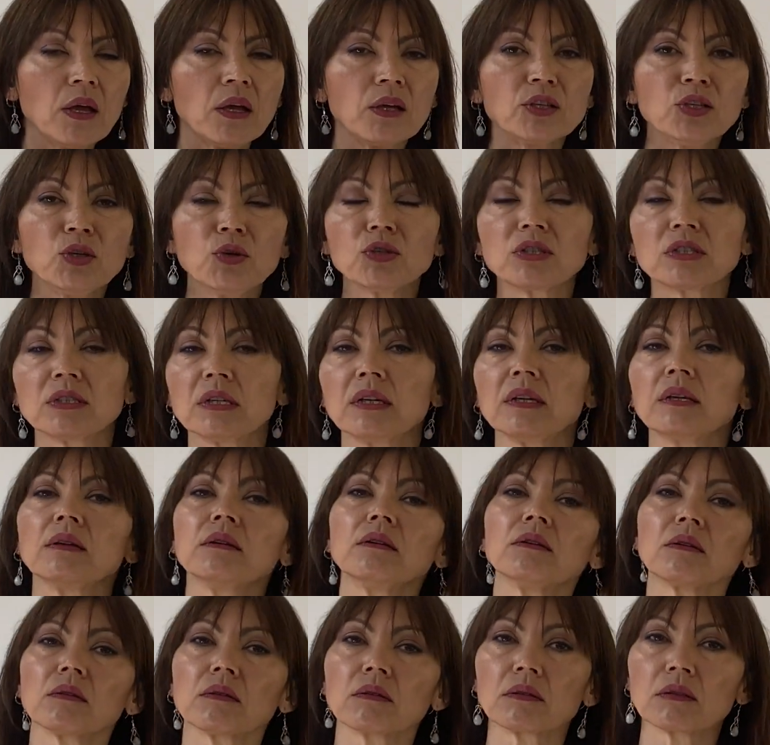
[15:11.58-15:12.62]

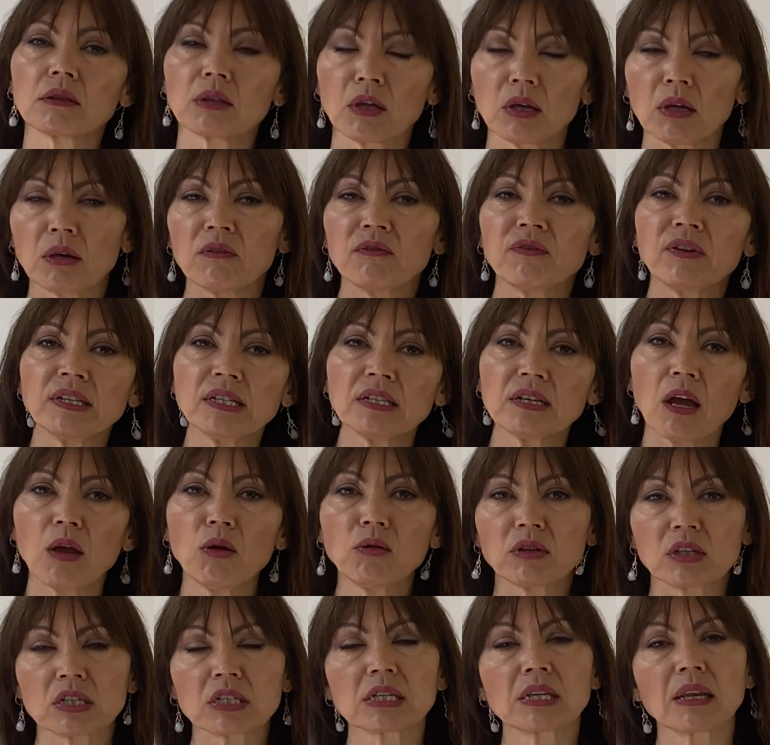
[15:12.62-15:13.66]
using the video,
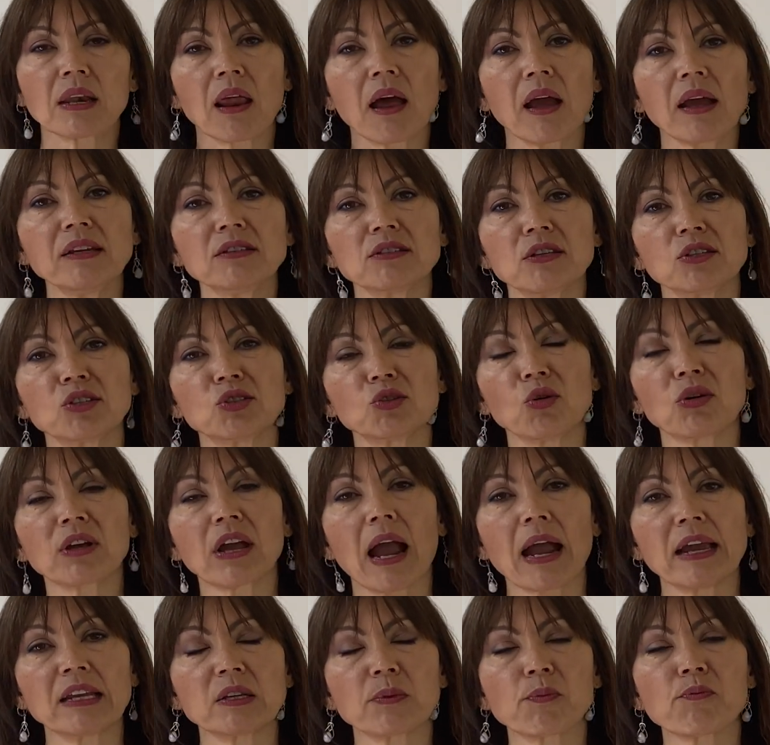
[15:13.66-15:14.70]
the slides, as your
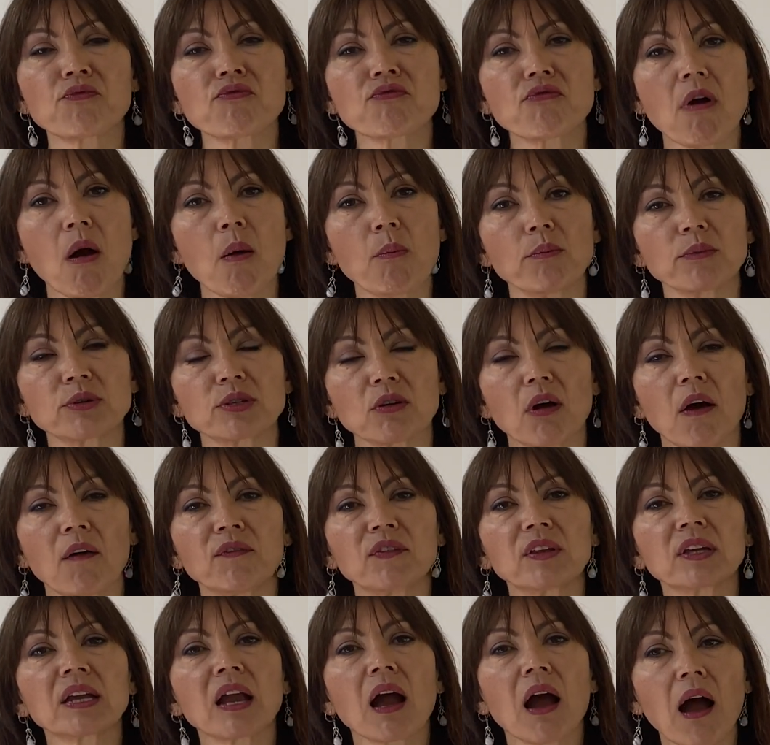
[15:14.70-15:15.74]
kind of prompt of
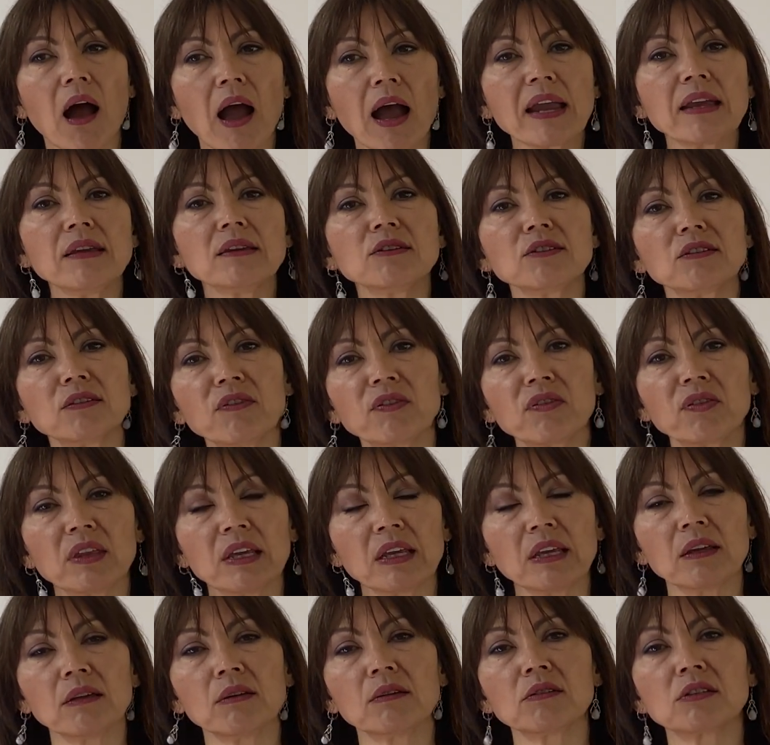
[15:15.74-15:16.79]
the kind of
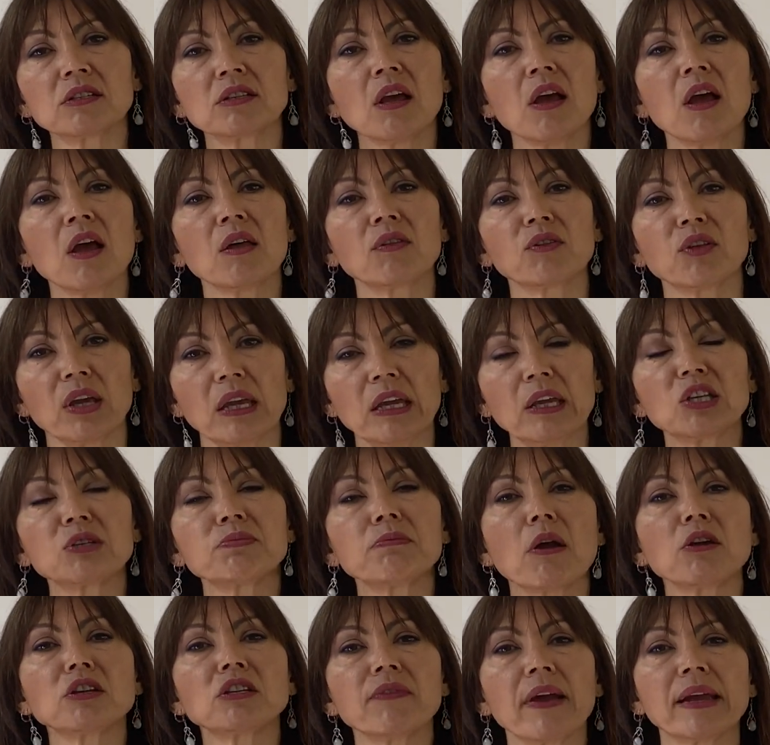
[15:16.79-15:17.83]
things that each
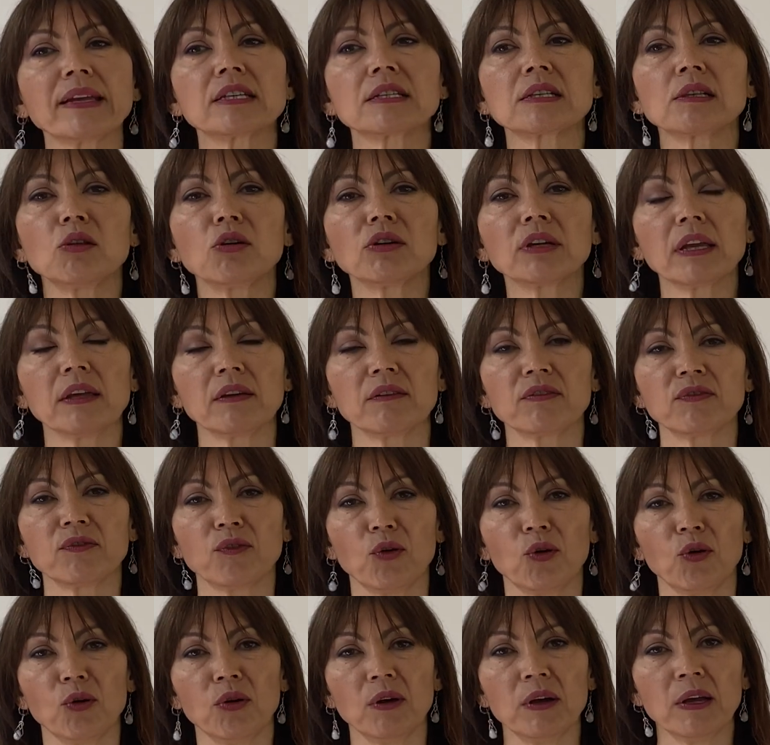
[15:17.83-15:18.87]
motivator is looking
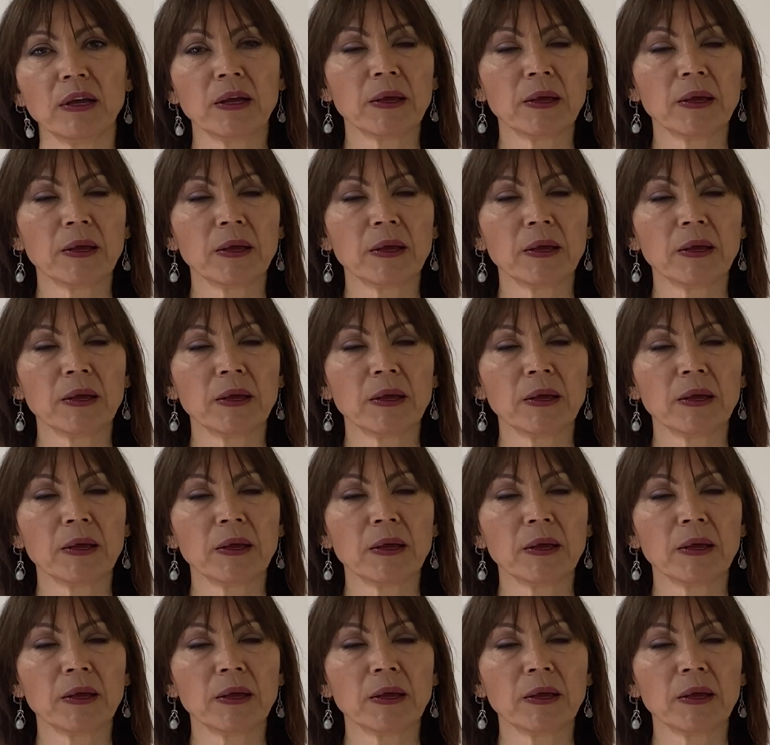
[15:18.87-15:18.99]
for.